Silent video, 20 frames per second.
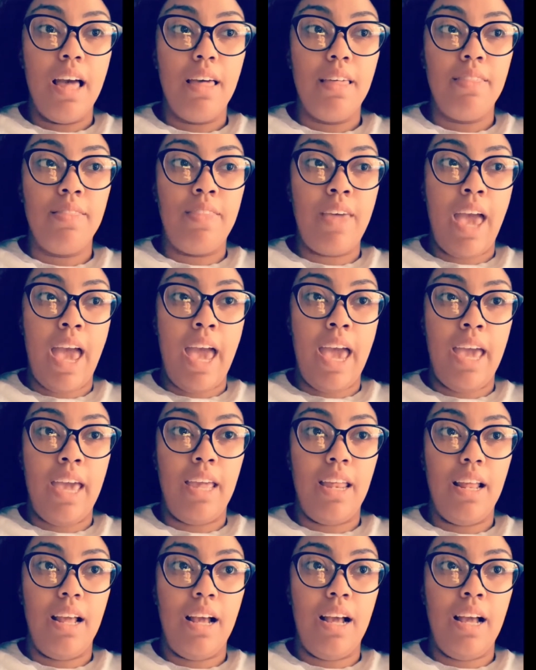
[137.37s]

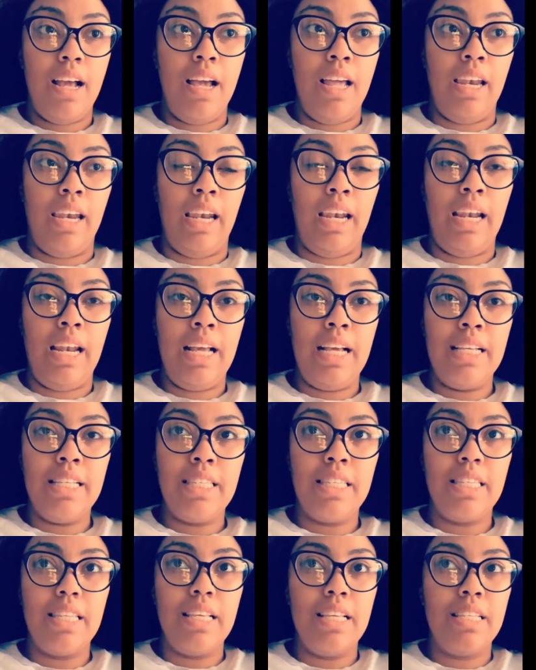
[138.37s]
that
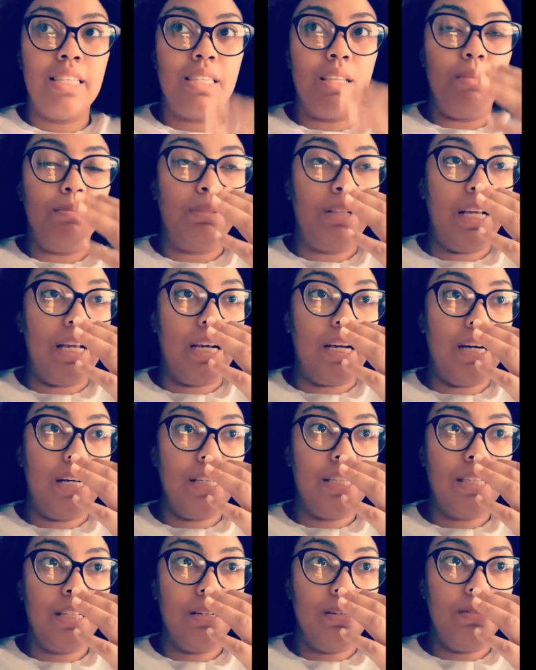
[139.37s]
unless it's something
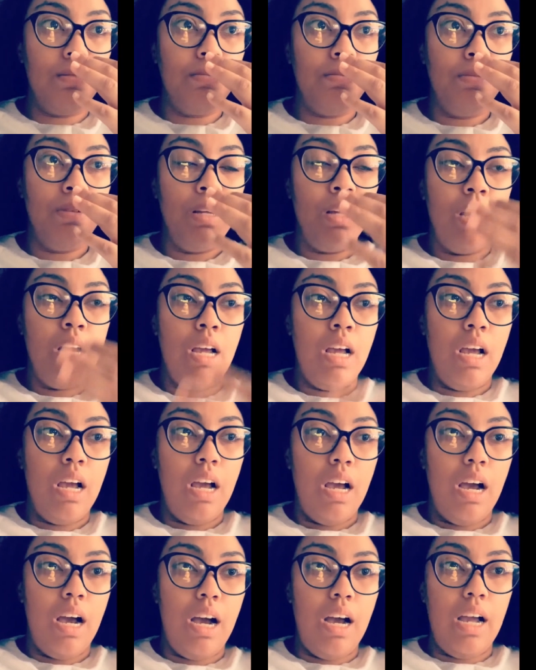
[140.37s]
custom,
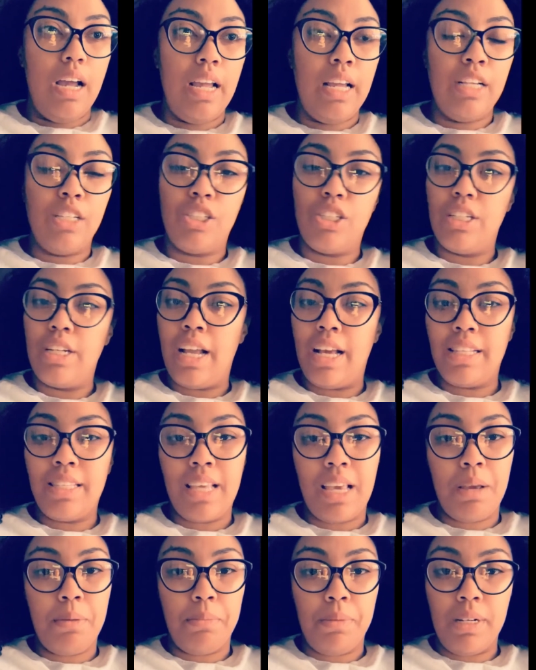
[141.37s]
it should not
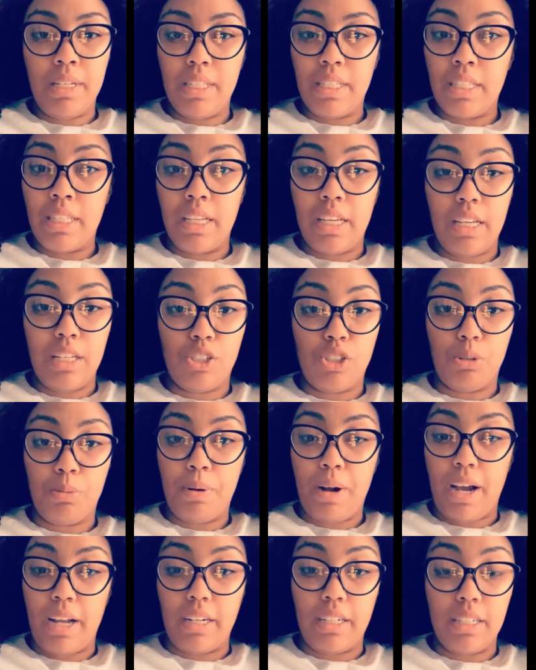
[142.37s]
take months to get your
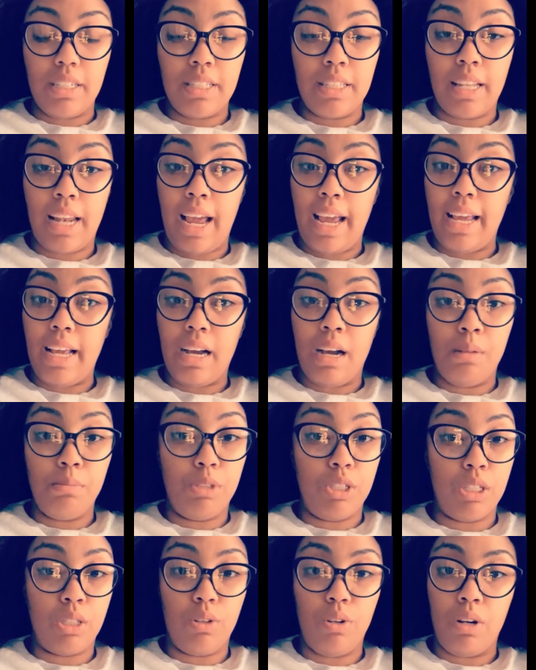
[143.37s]
products. Like, I'm
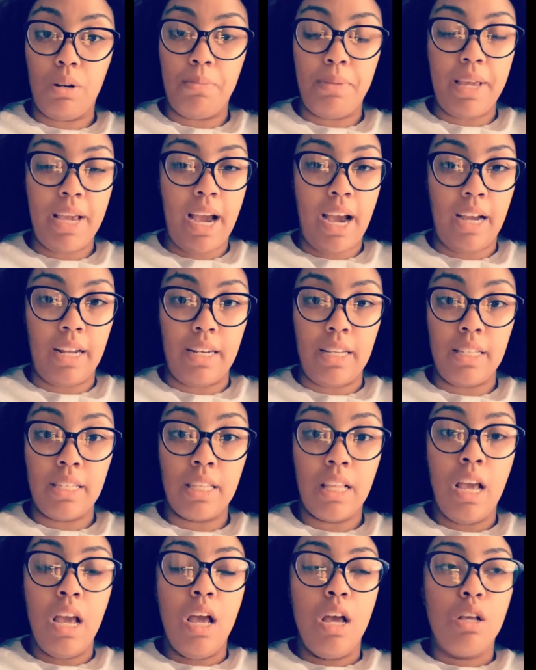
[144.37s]
just going to be honest.
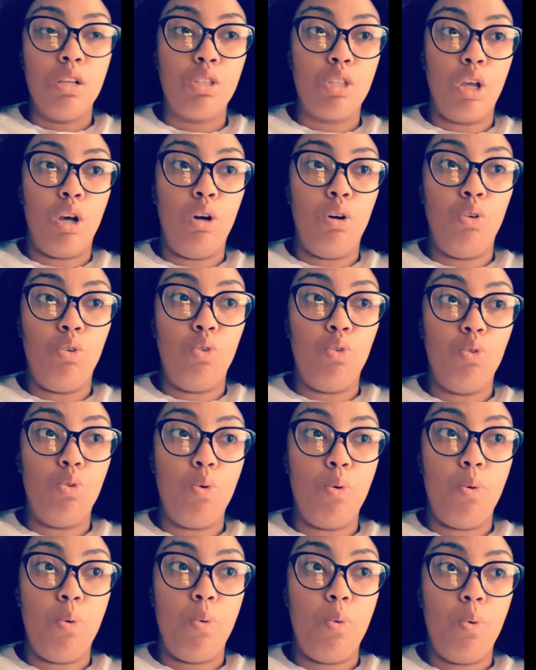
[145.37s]
So
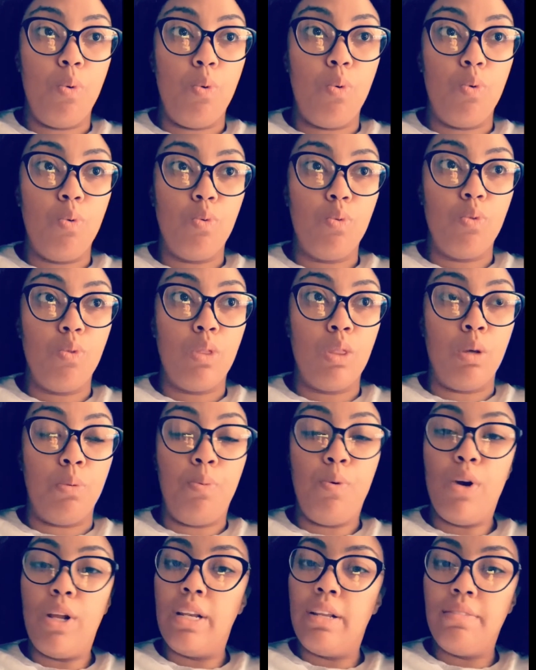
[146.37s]
the
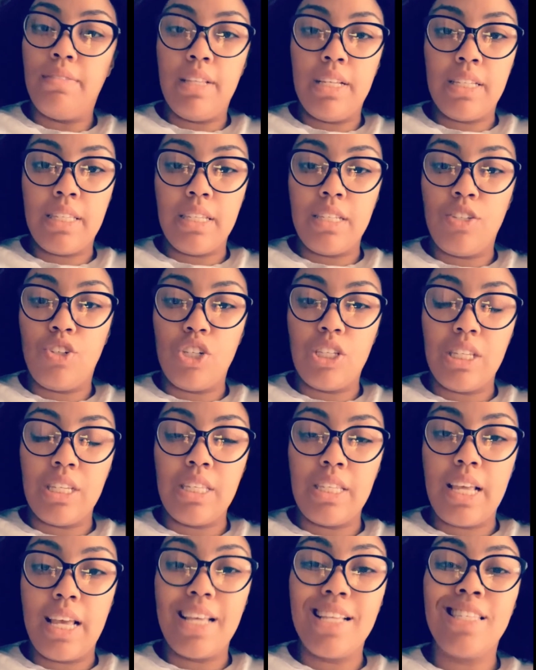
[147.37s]
point of this is just to
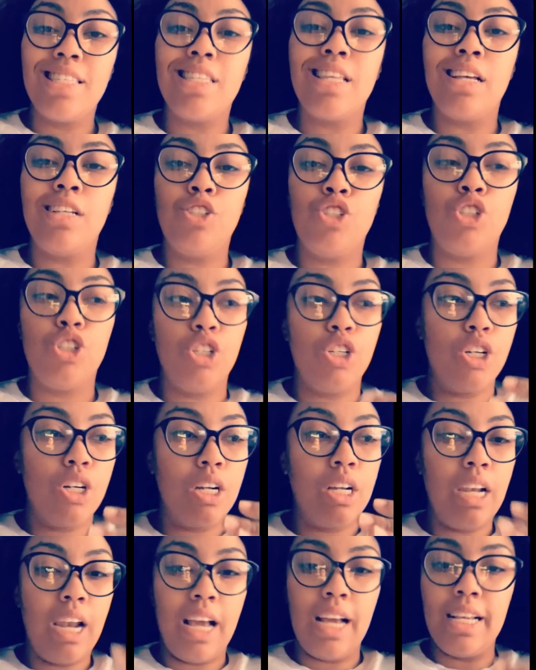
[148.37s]
say, set your
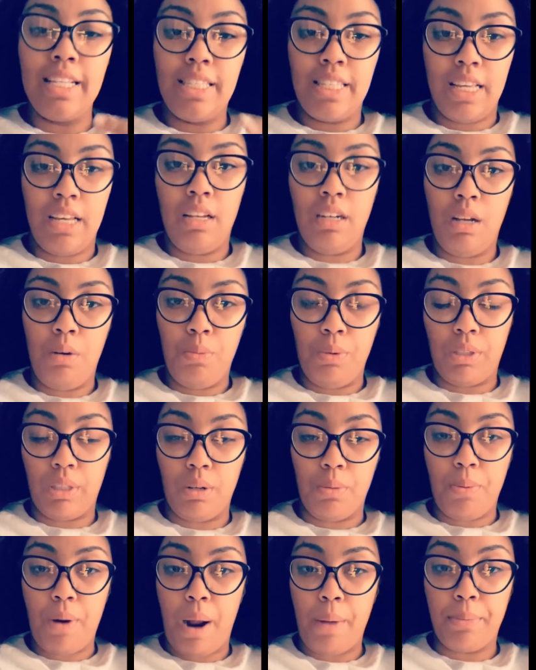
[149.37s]
clientele up with
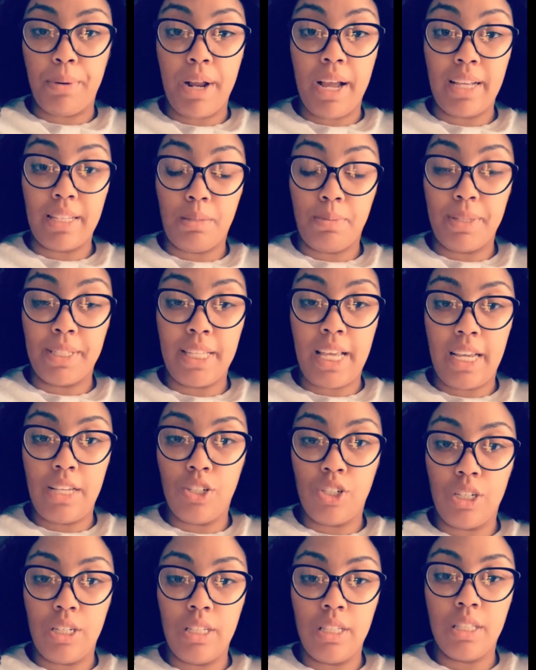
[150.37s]
the proper
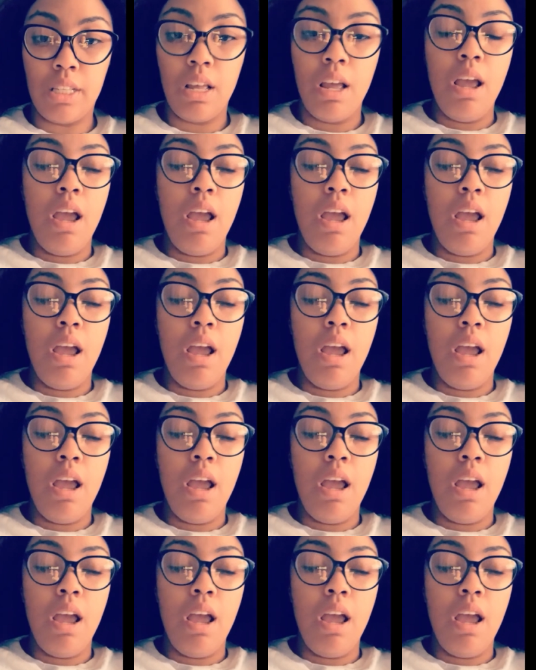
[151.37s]
expectations.